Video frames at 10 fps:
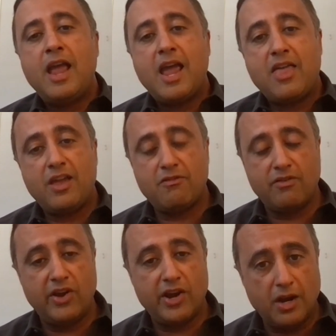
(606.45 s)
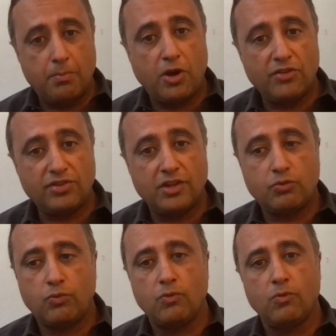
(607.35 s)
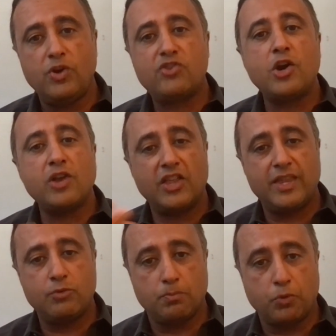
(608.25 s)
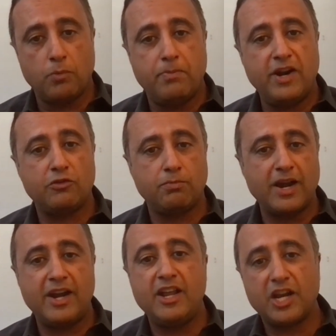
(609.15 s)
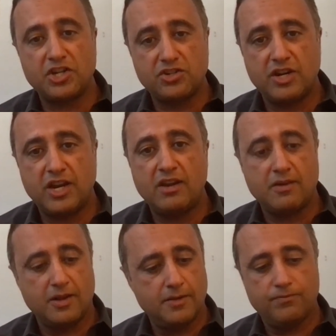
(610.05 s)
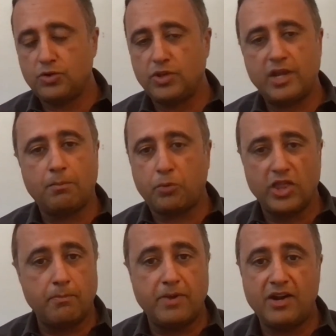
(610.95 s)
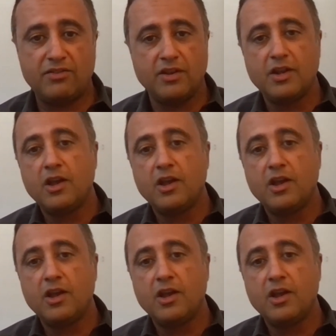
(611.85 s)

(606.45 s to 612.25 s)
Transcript: And then when we run a process, we try to get them to put bids by indication date. So they'll put in the bids.